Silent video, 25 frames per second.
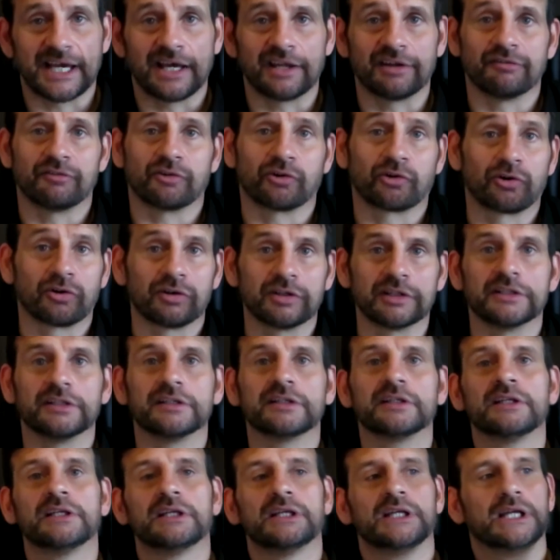out of
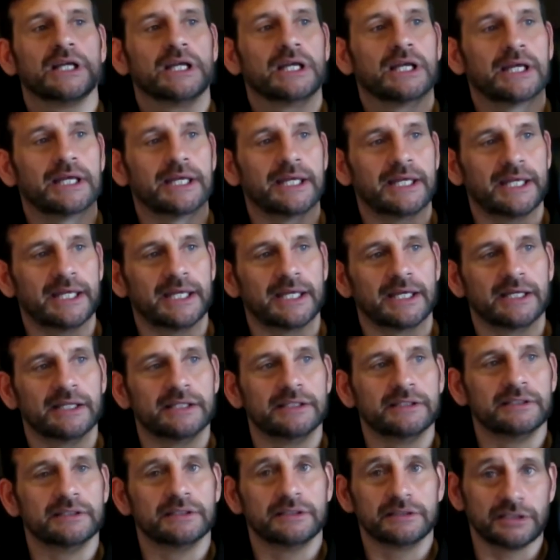Ireland,
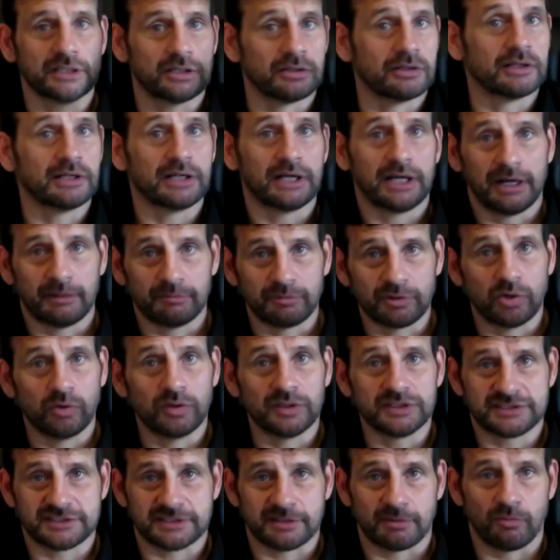and, you know, I'm
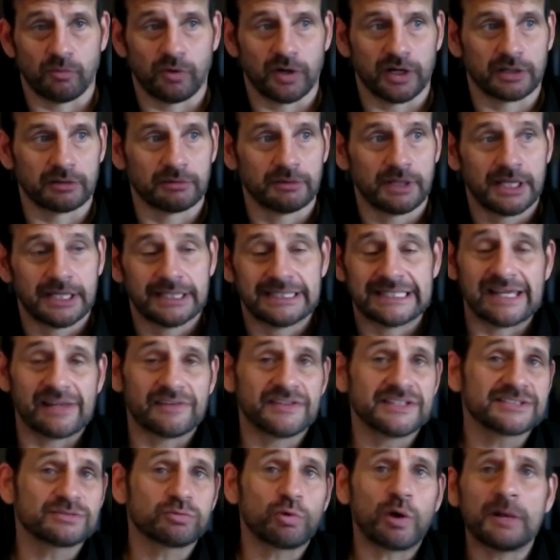going somewhere. Now,
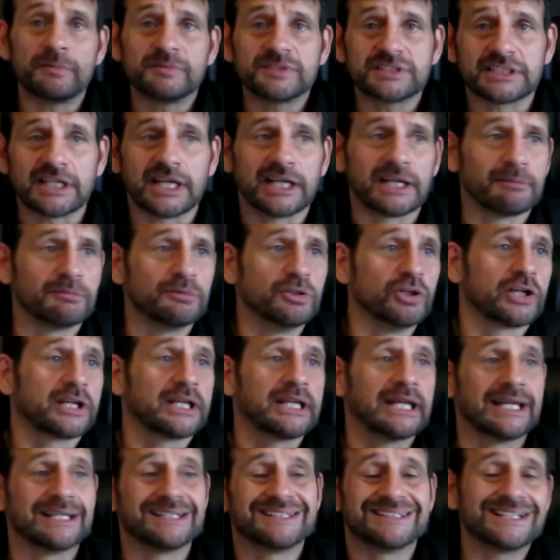this website I'm
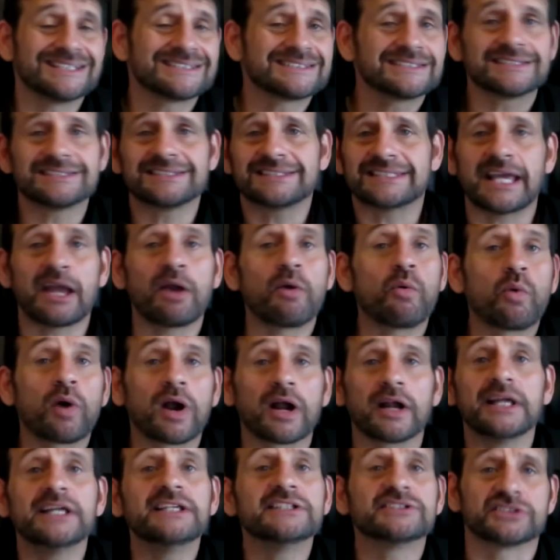looking at doesn't say
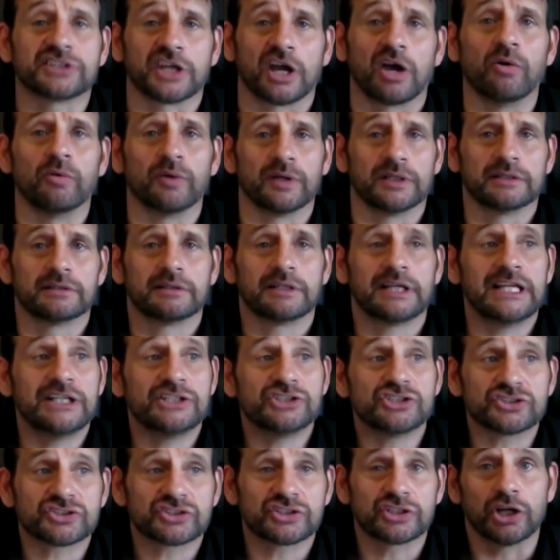where he's going. He
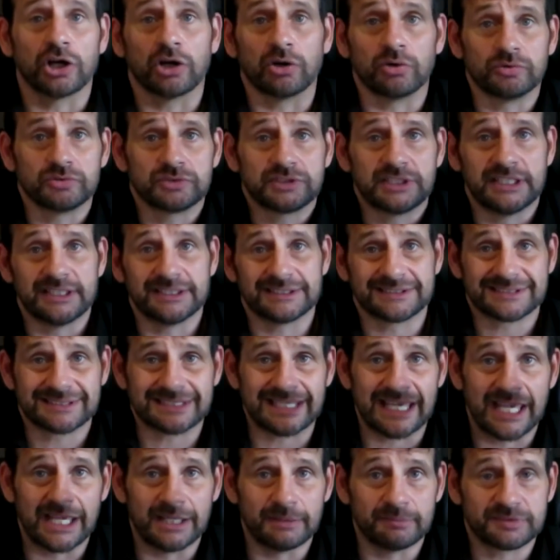just goes. He
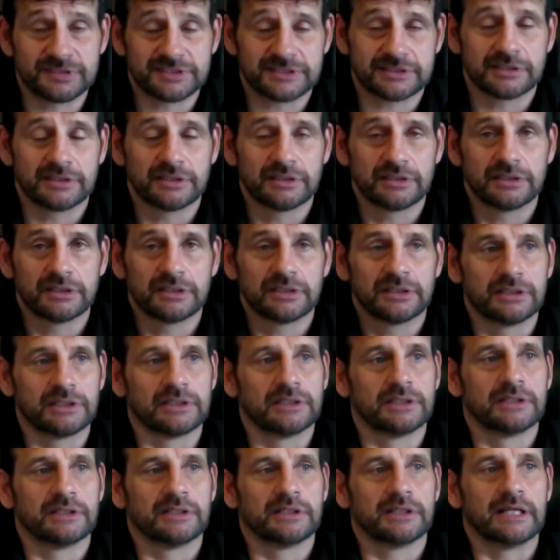escapes.
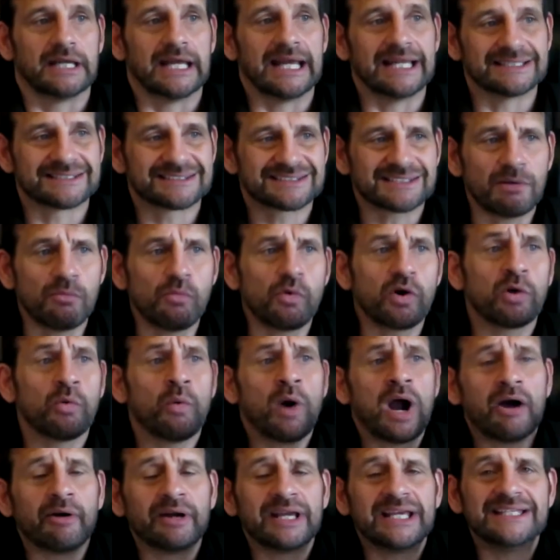And somewhere
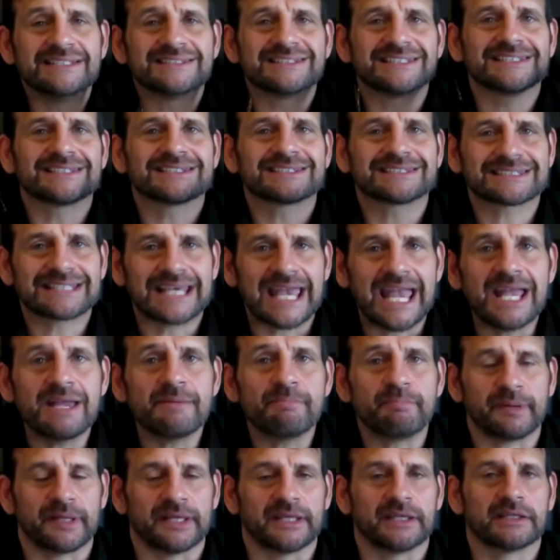while he's
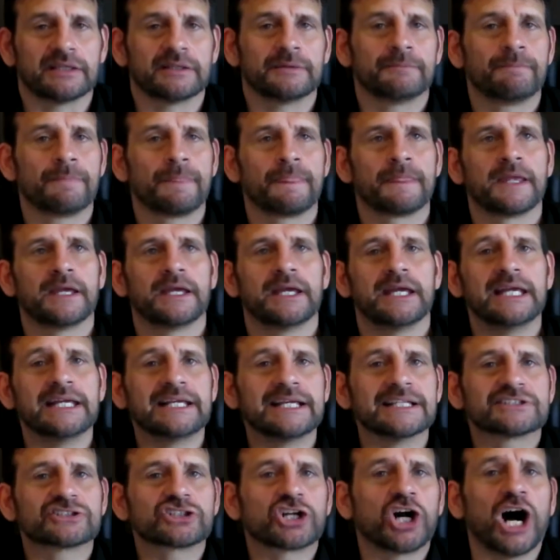escaping, he
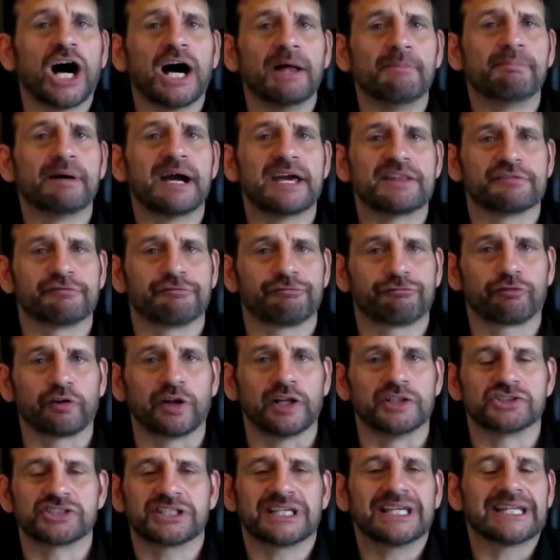gets caught by the
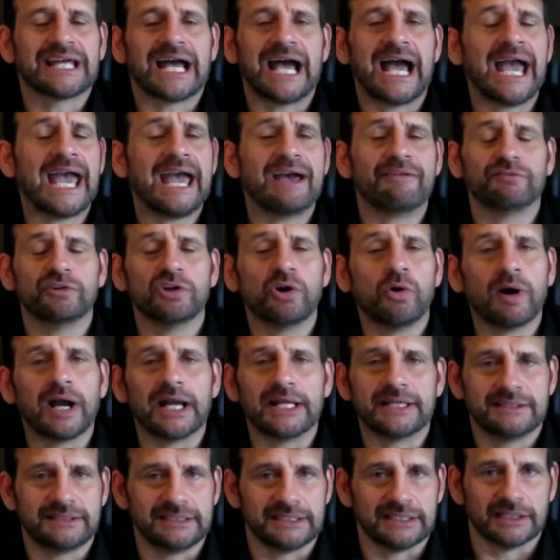French. Again, I have no
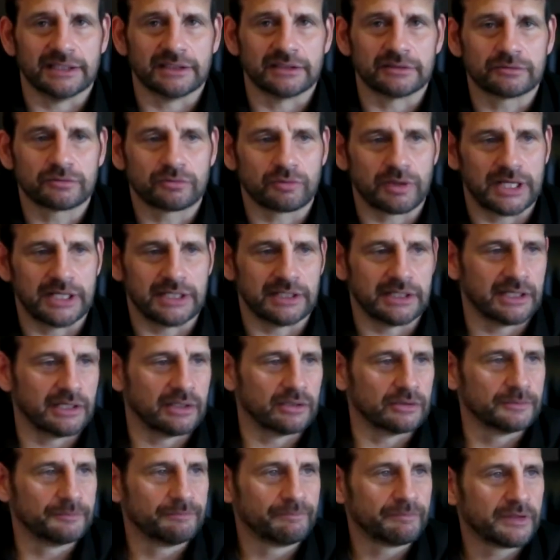idea right
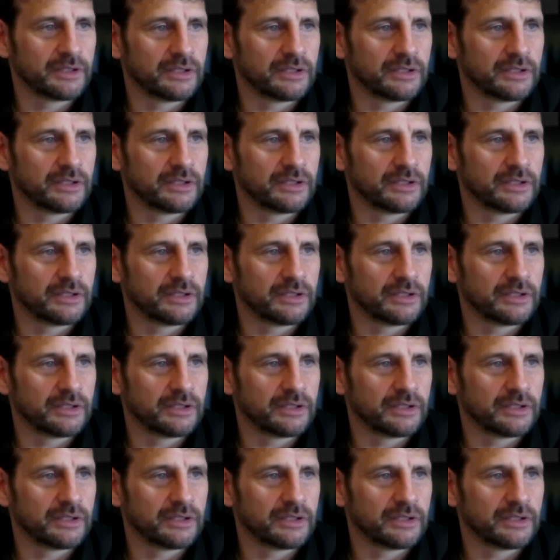now